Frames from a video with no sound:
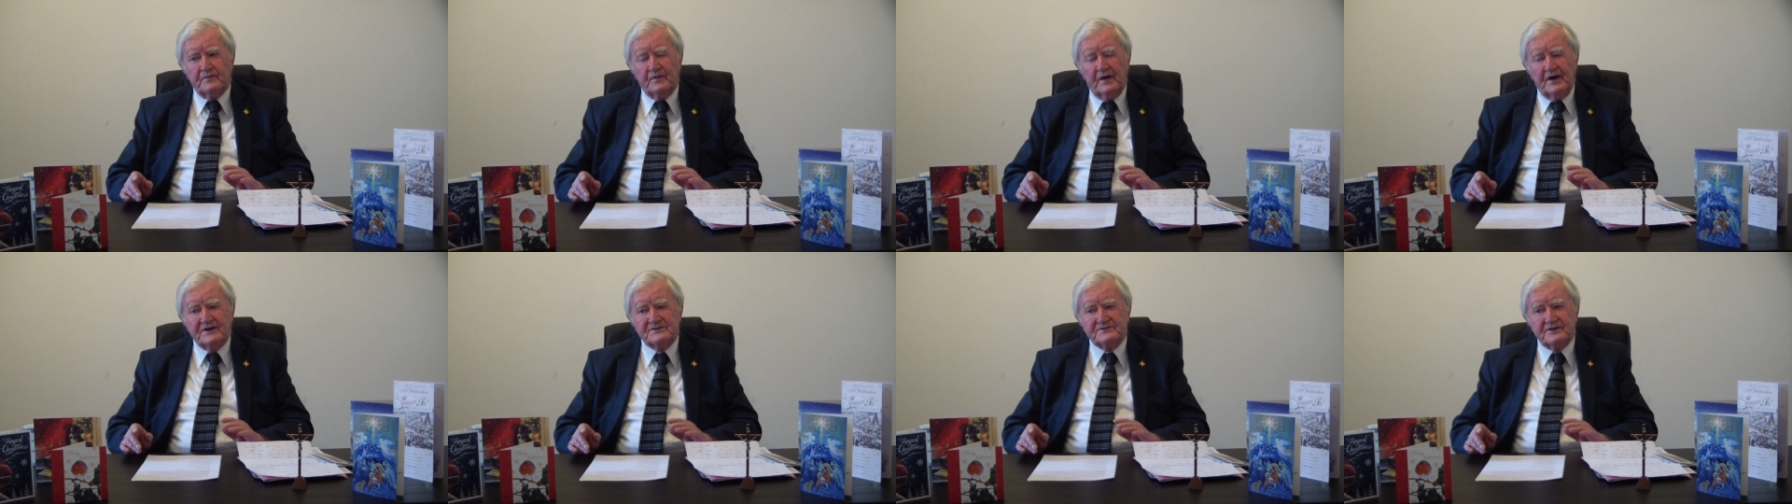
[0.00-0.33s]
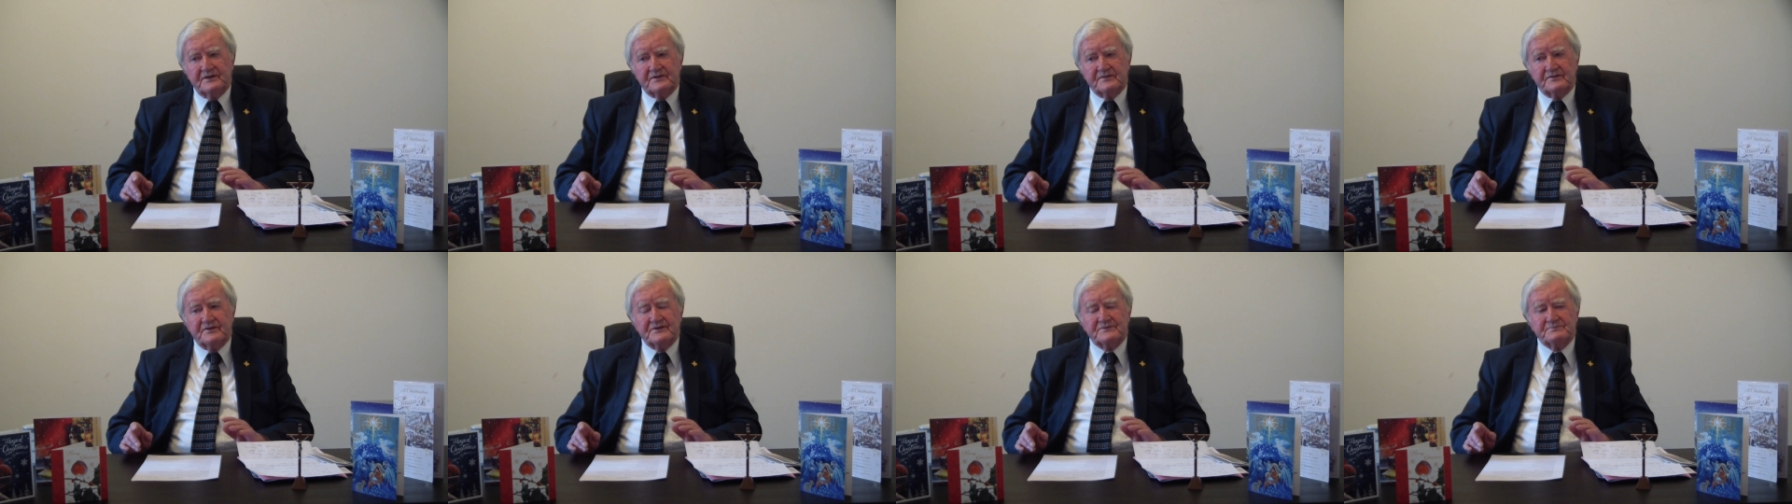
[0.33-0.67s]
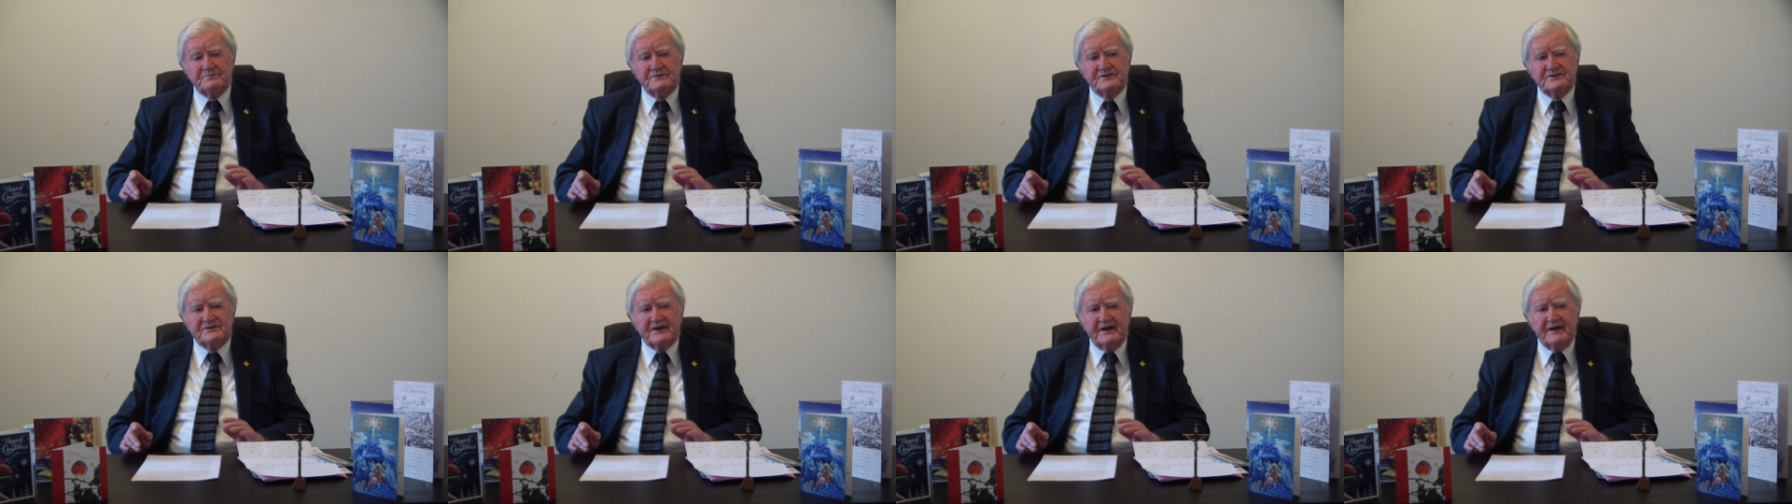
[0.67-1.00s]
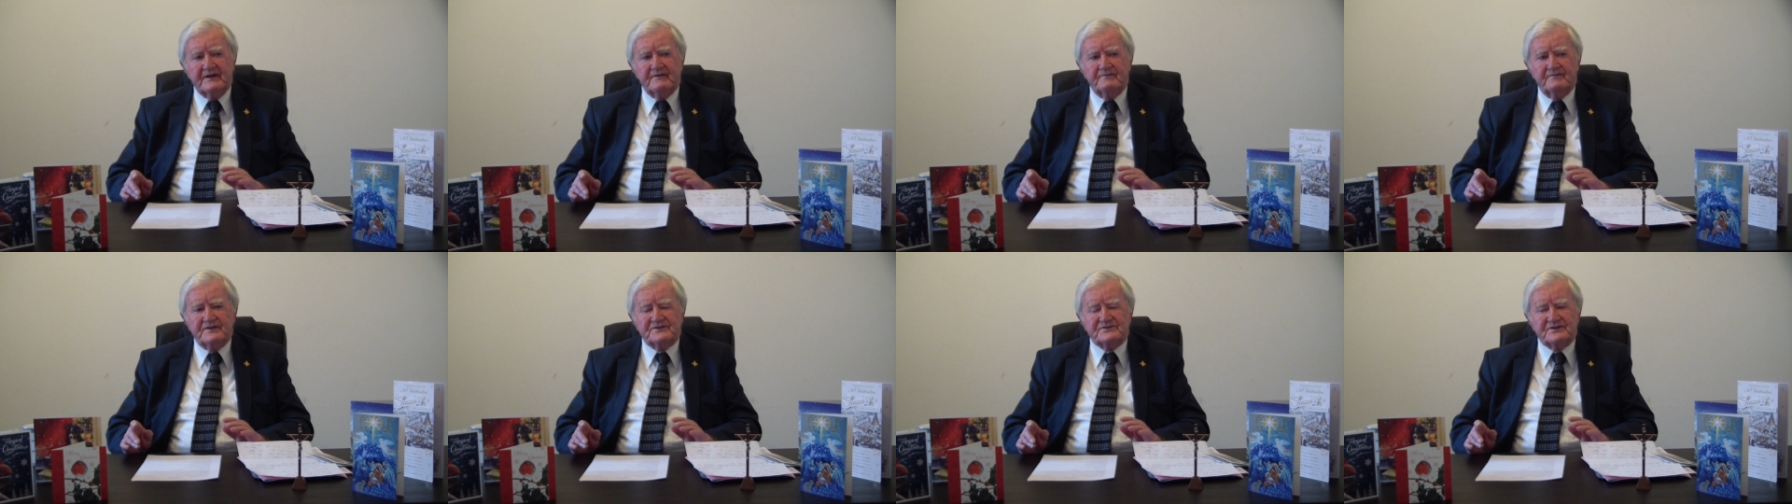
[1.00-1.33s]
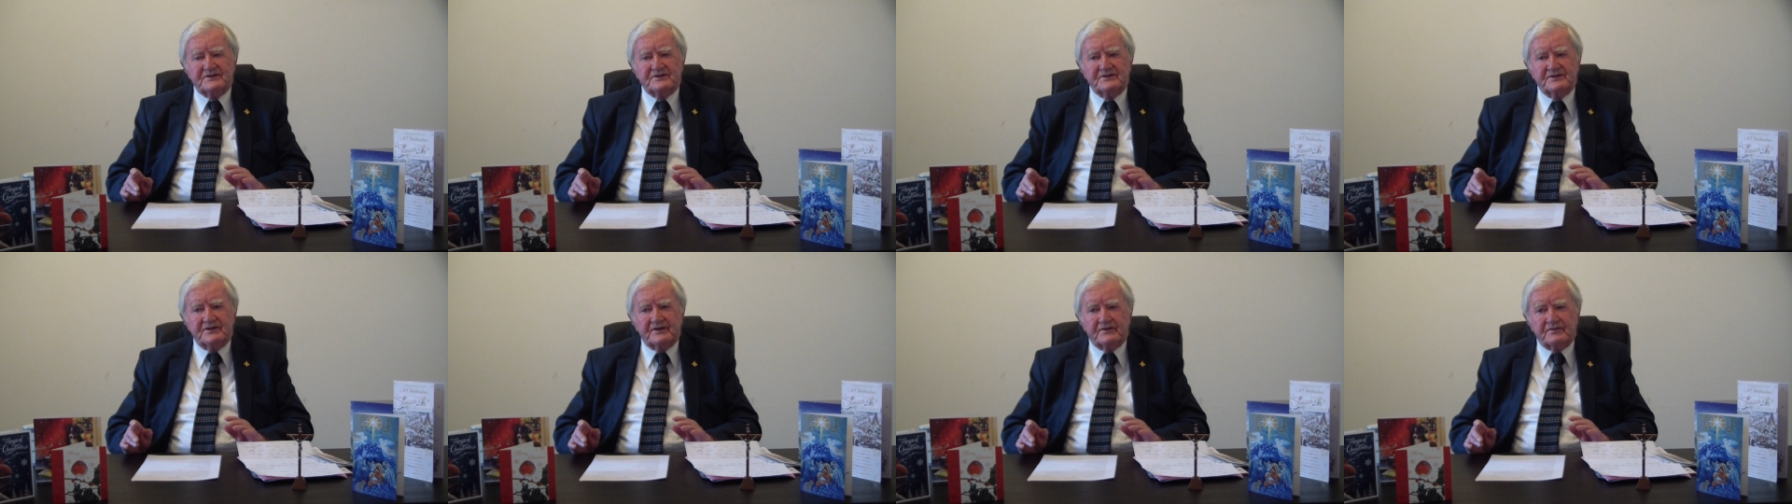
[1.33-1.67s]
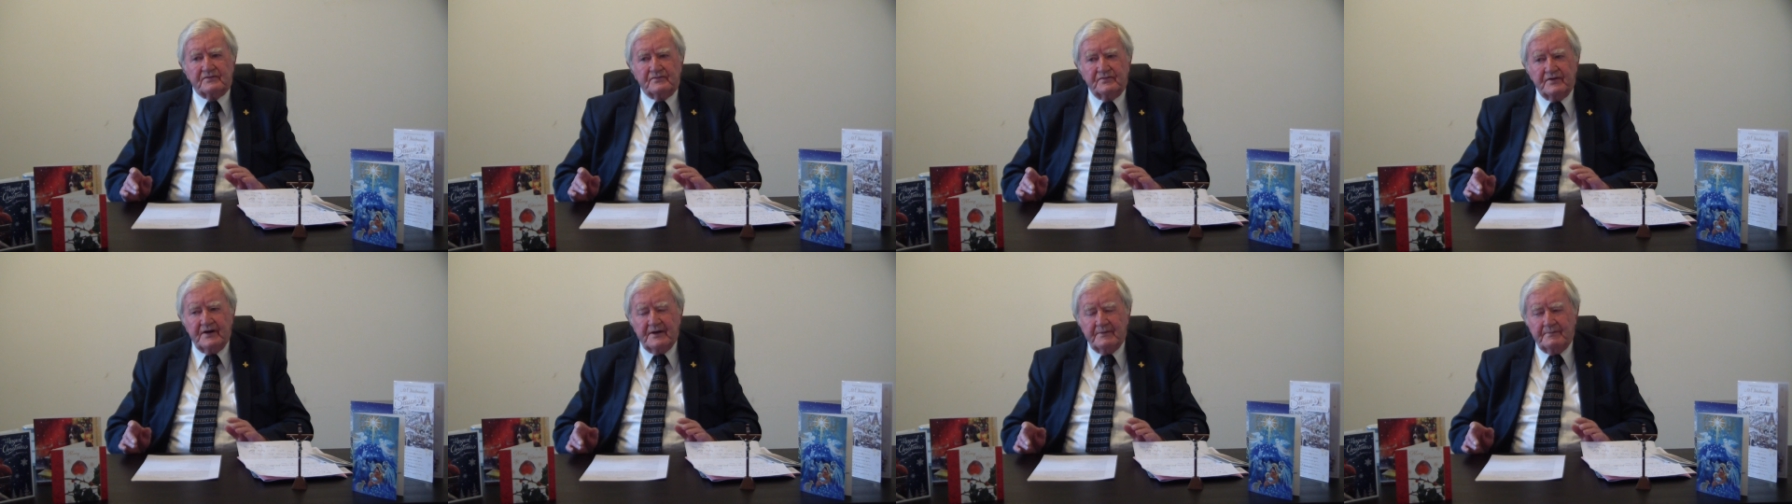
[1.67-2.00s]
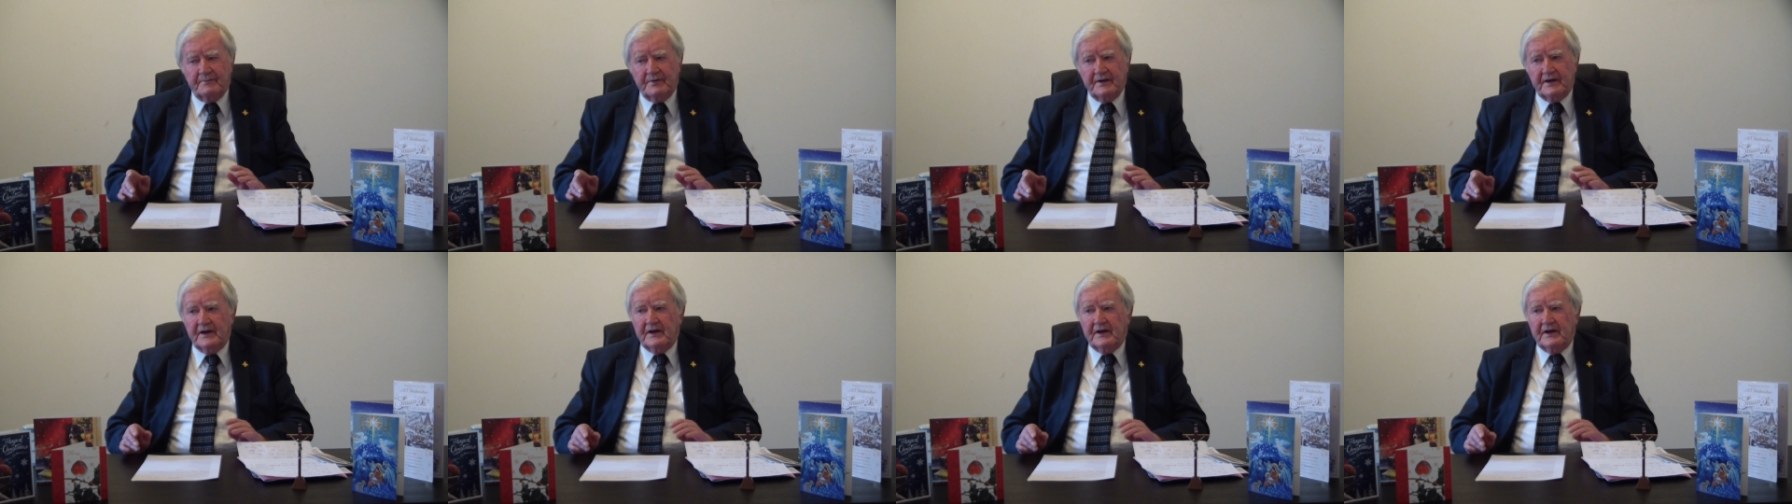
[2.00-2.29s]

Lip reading: was on Christmas Day visiting the crib.